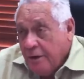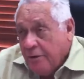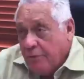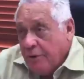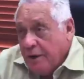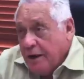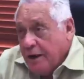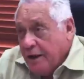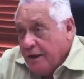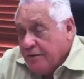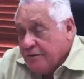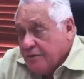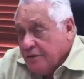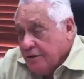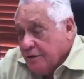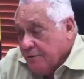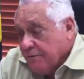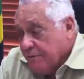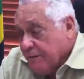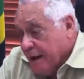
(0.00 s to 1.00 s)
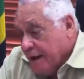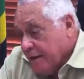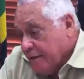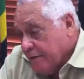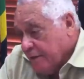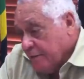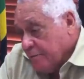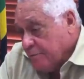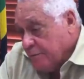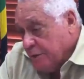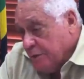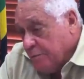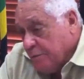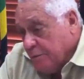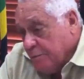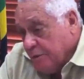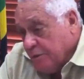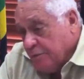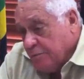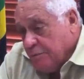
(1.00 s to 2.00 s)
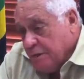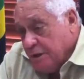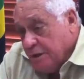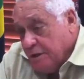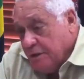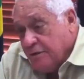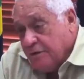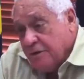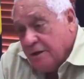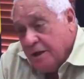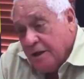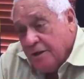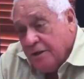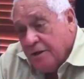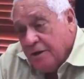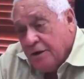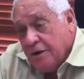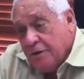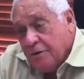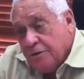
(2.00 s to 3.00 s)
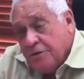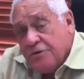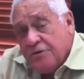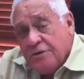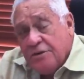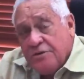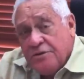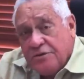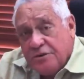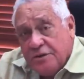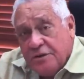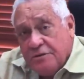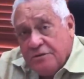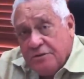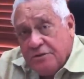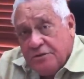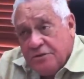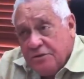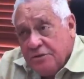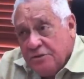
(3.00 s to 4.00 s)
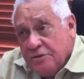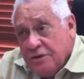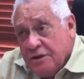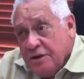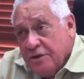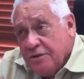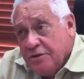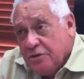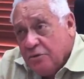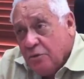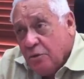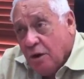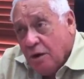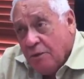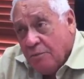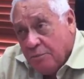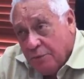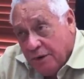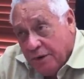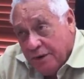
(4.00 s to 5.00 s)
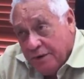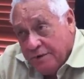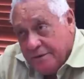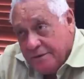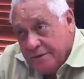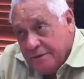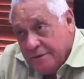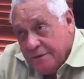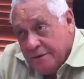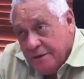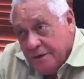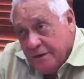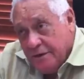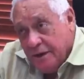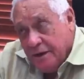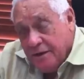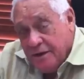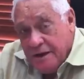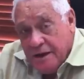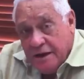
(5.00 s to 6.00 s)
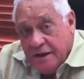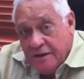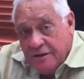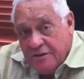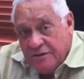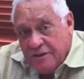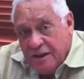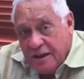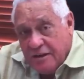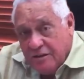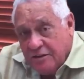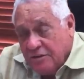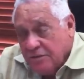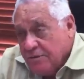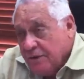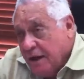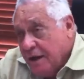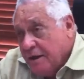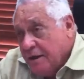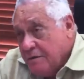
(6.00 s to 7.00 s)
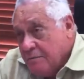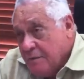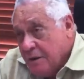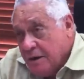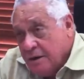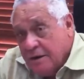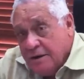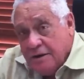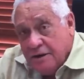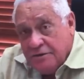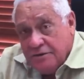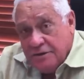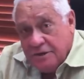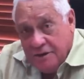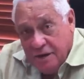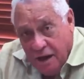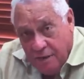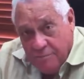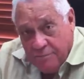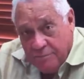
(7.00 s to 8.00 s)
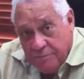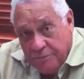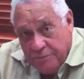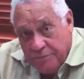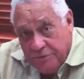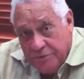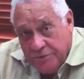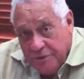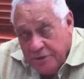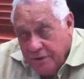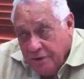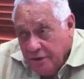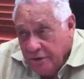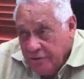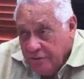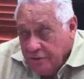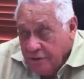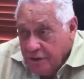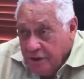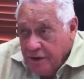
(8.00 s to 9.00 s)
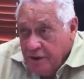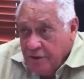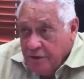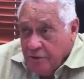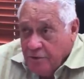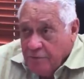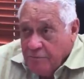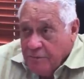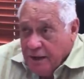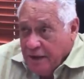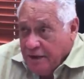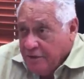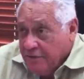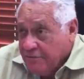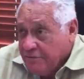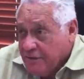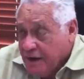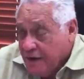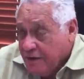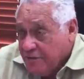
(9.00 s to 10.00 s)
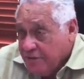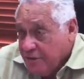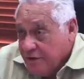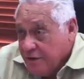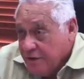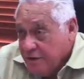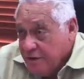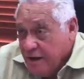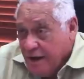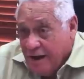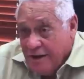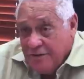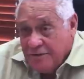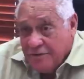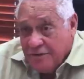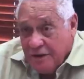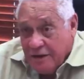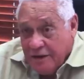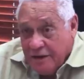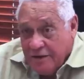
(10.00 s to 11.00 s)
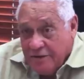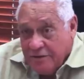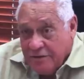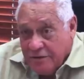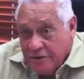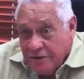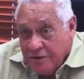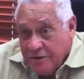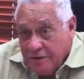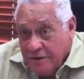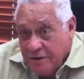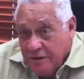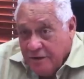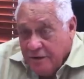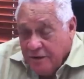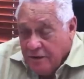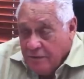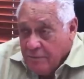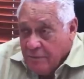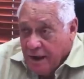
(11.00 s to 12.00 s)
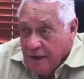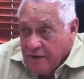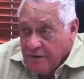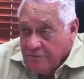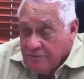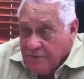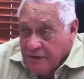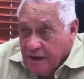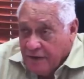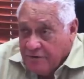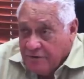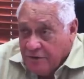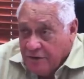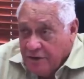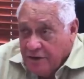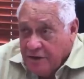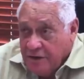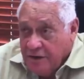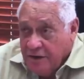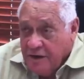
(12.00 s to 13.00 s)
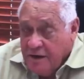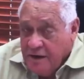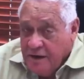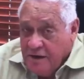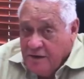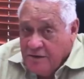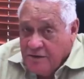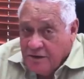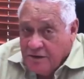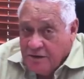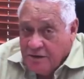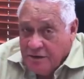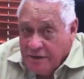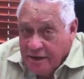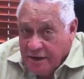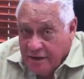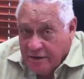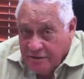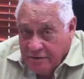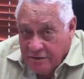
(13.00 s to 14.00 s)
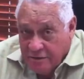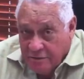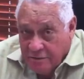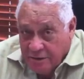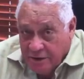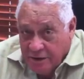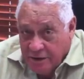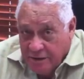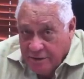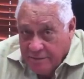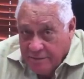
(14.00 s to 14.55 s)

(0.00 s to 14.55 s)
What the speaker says: relates to the fact that people must begin to get their goods and services near to one point, that they can satisfy demand as it happens. Today you don't manufacture in isolation, you manufacture in an interconnected way.